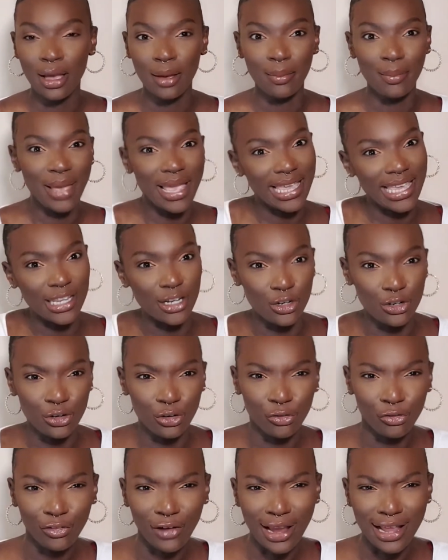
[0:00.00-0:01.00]
making a new
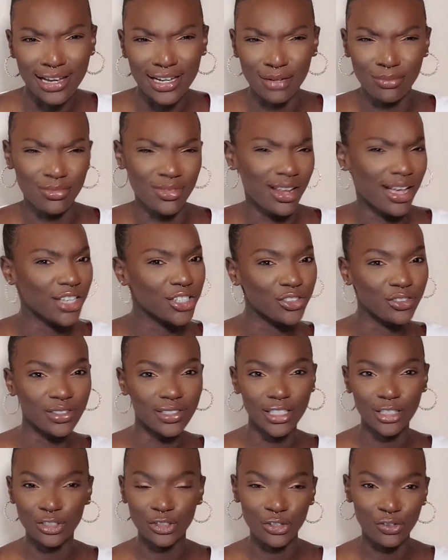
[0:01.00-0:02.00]
friend. I'm nurturing
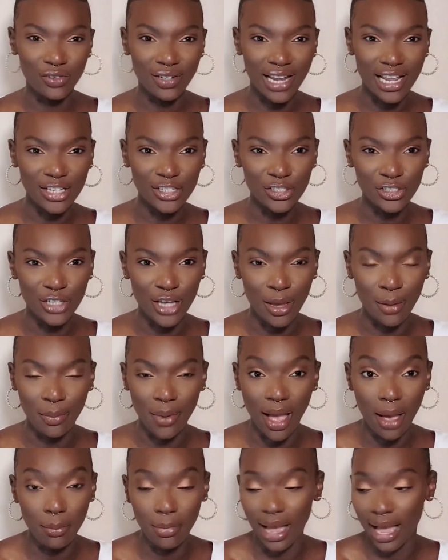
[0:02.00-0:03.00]
this new relationship.
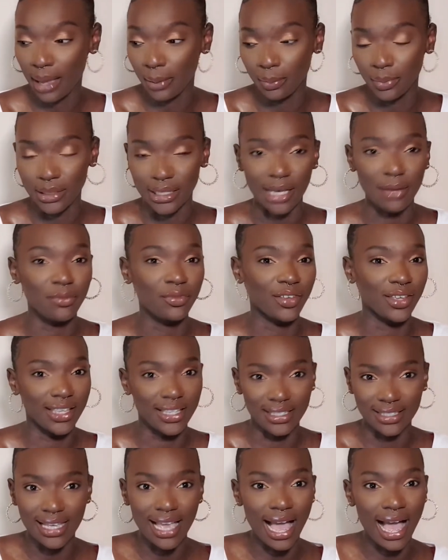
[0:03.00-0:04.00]
I'm happy. I'm
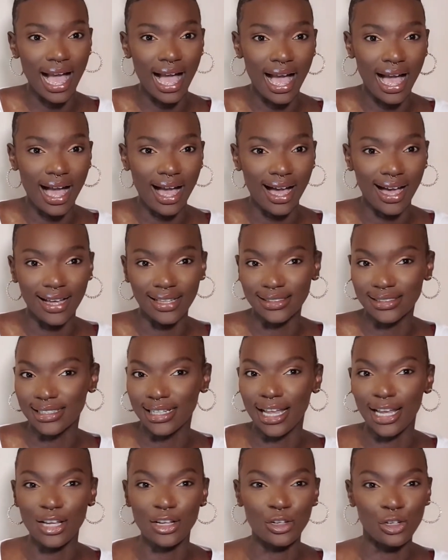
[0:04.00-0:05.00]
thinking, yeah, it's
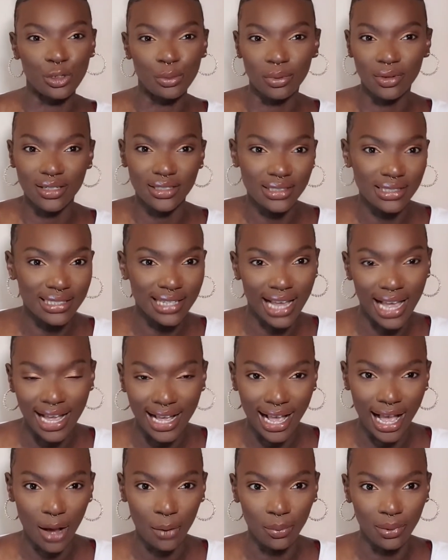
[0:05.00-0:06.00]
like new person to hang
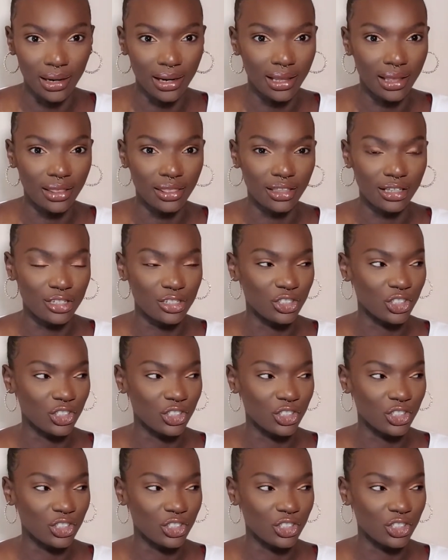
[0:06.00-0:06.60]
out with and